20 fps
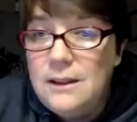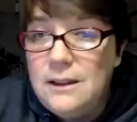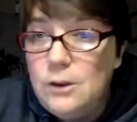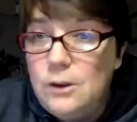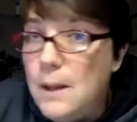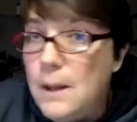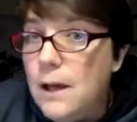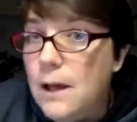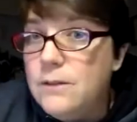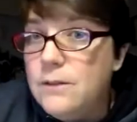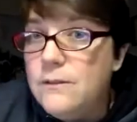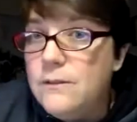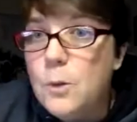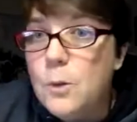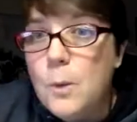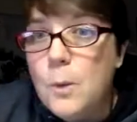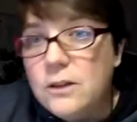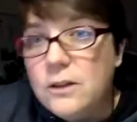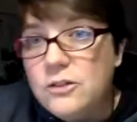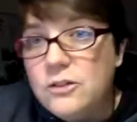in your mouth if you
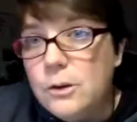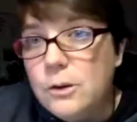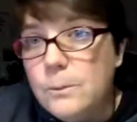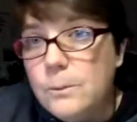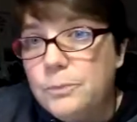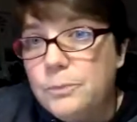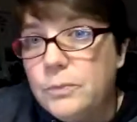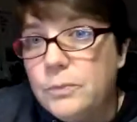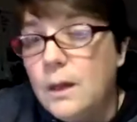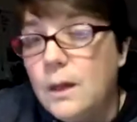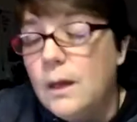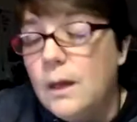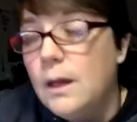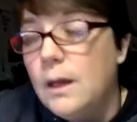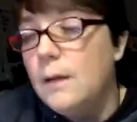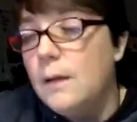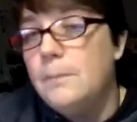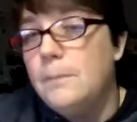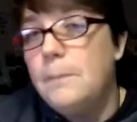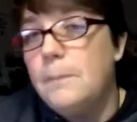want to.
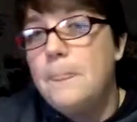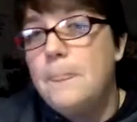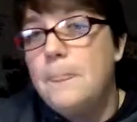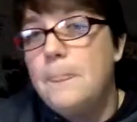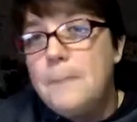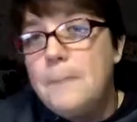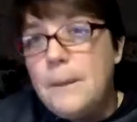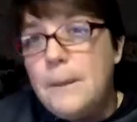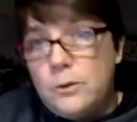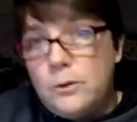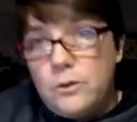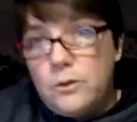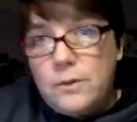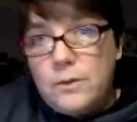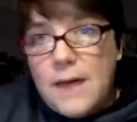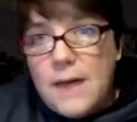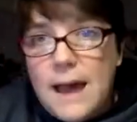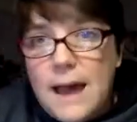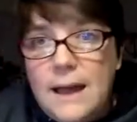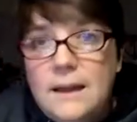People do
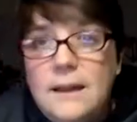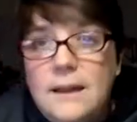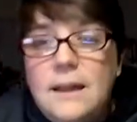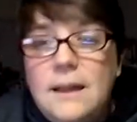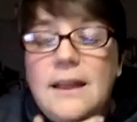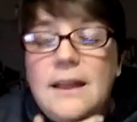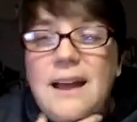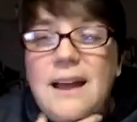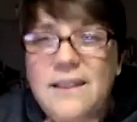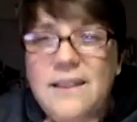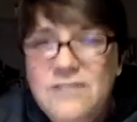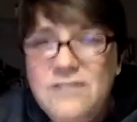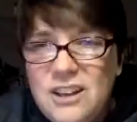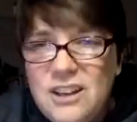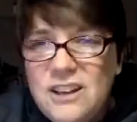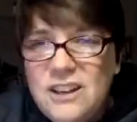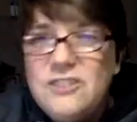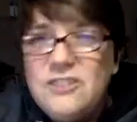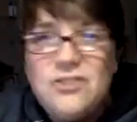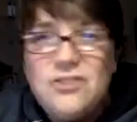that. I've
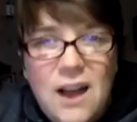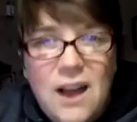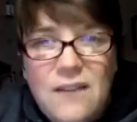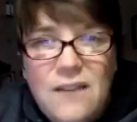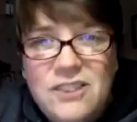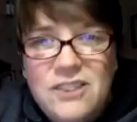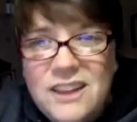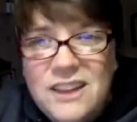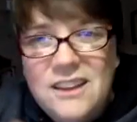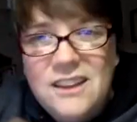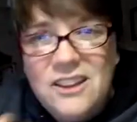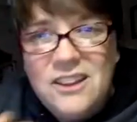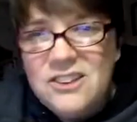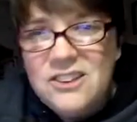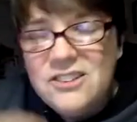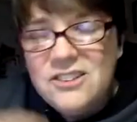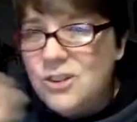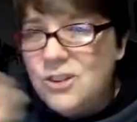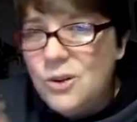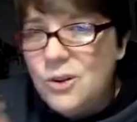done it traveling. You
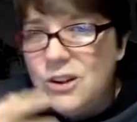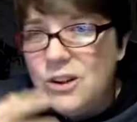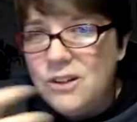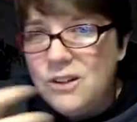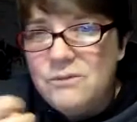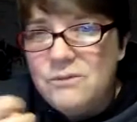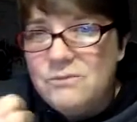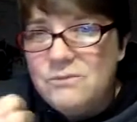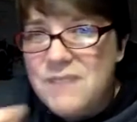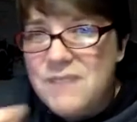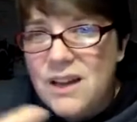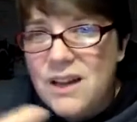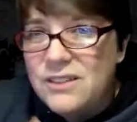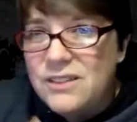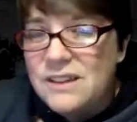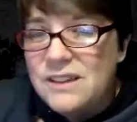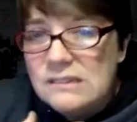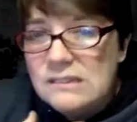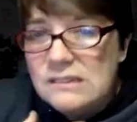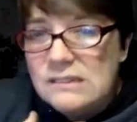just know your mouth
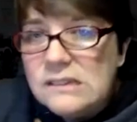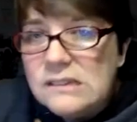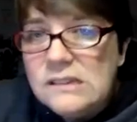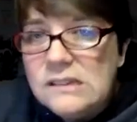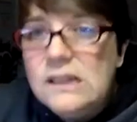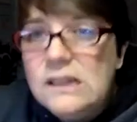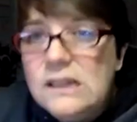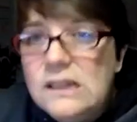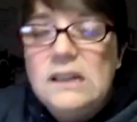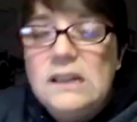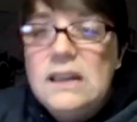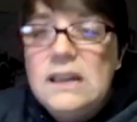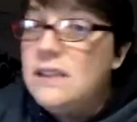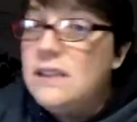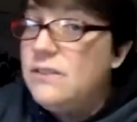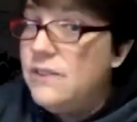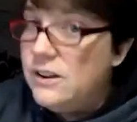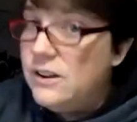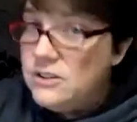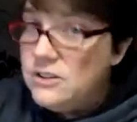gets,
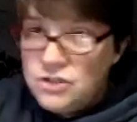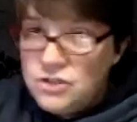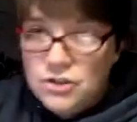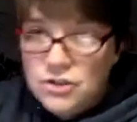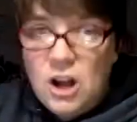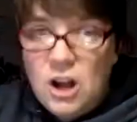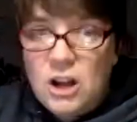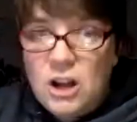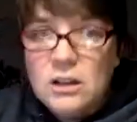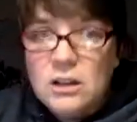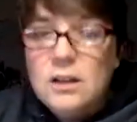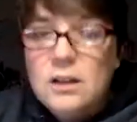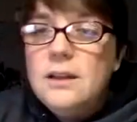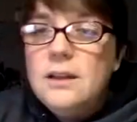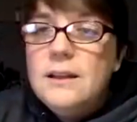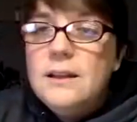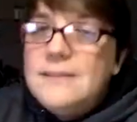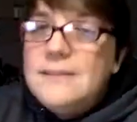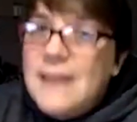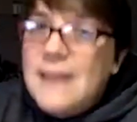it's very strong.
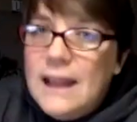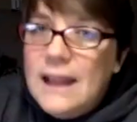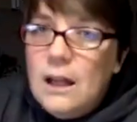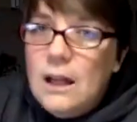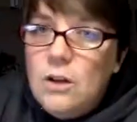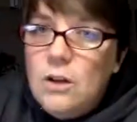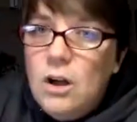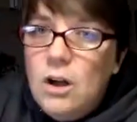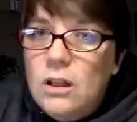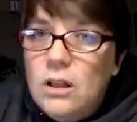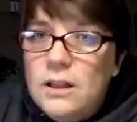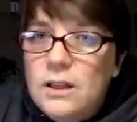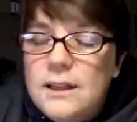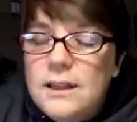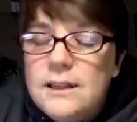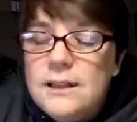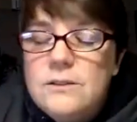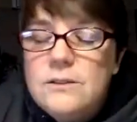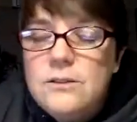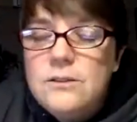It's got alcohol in
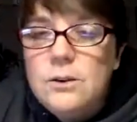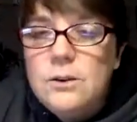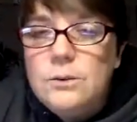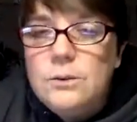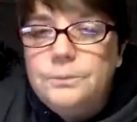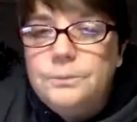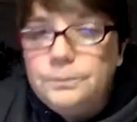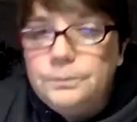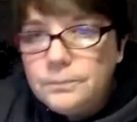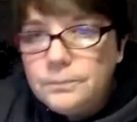it. So